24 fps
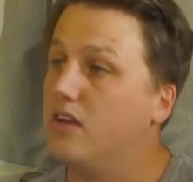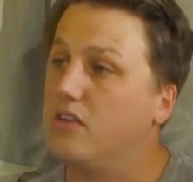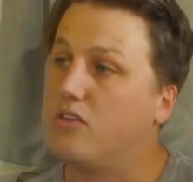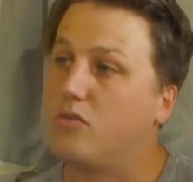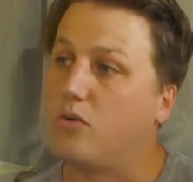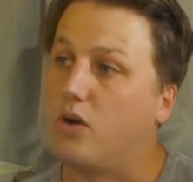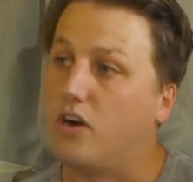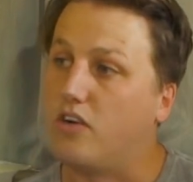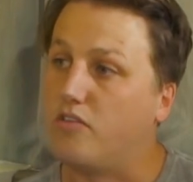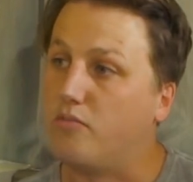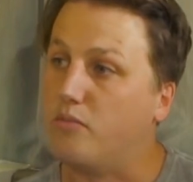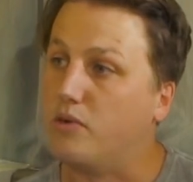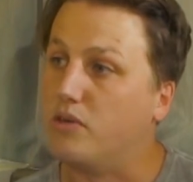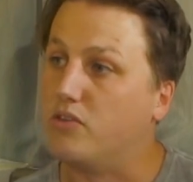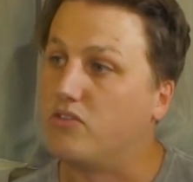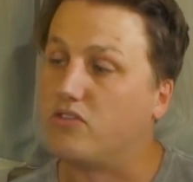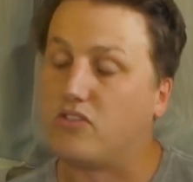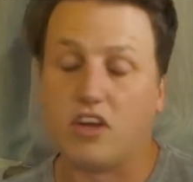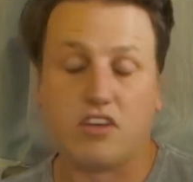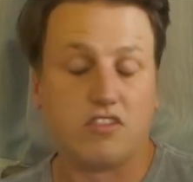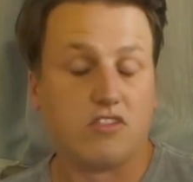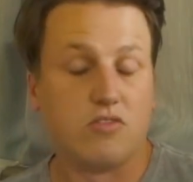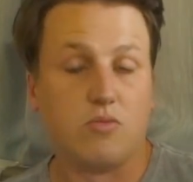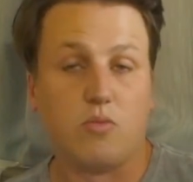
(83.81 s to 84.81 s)
12mm is
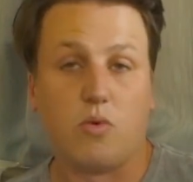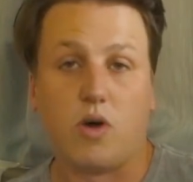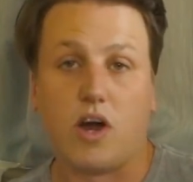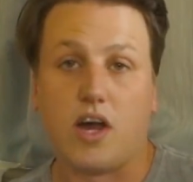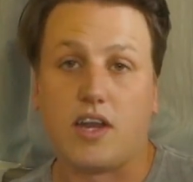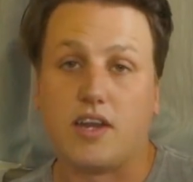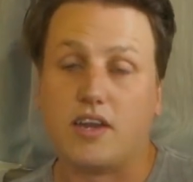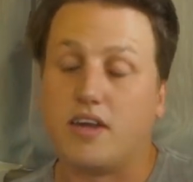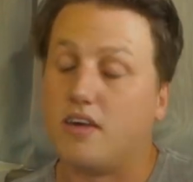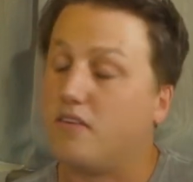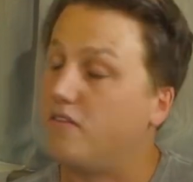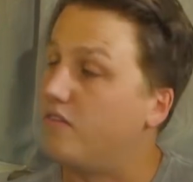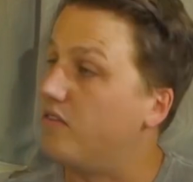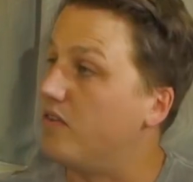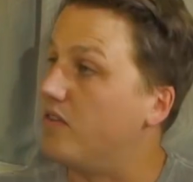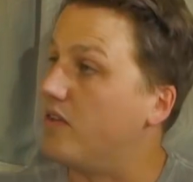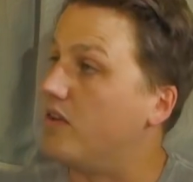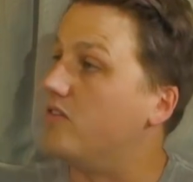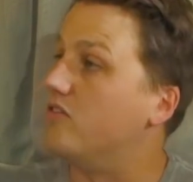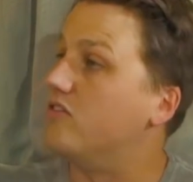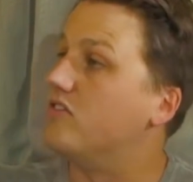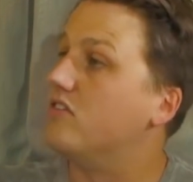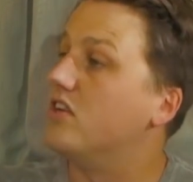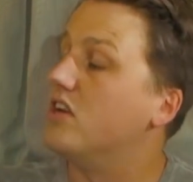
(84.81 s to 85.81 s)
nice and wide enough for
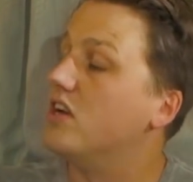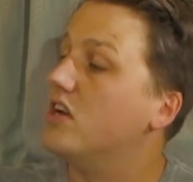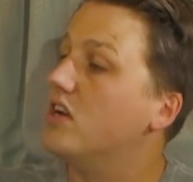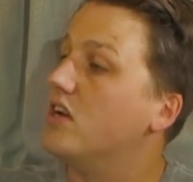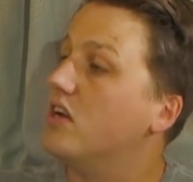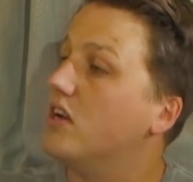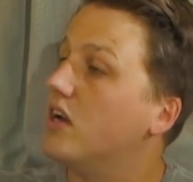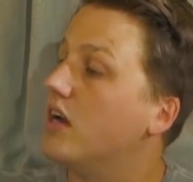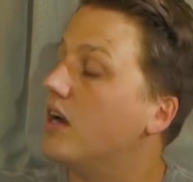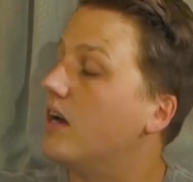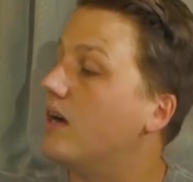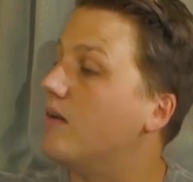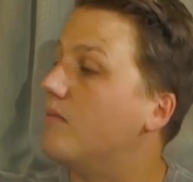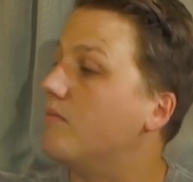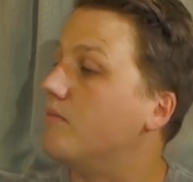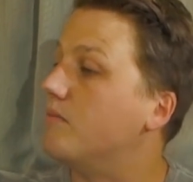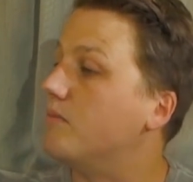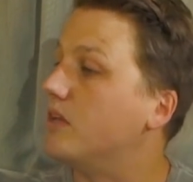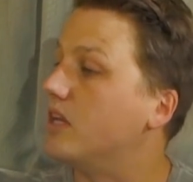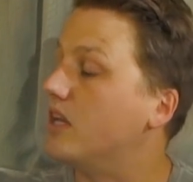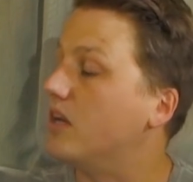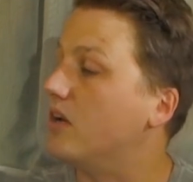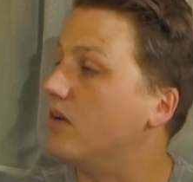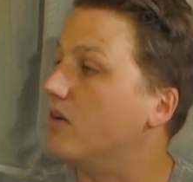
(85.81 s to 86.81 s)
those,
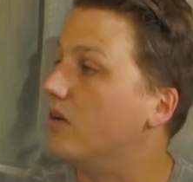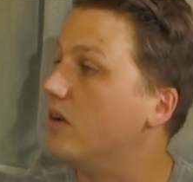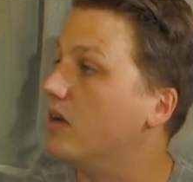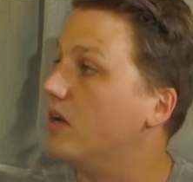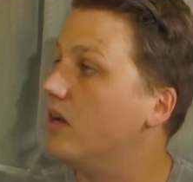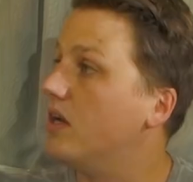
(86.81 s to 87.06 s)
you know,